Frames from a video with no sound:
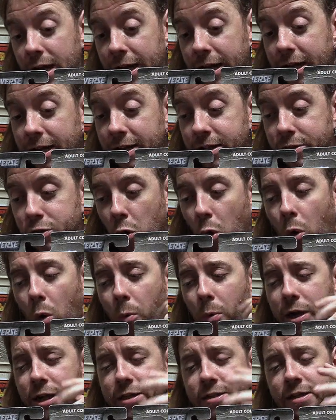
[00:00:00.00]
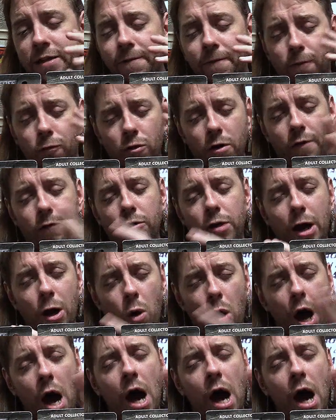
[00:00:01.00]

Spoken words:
is always and forever how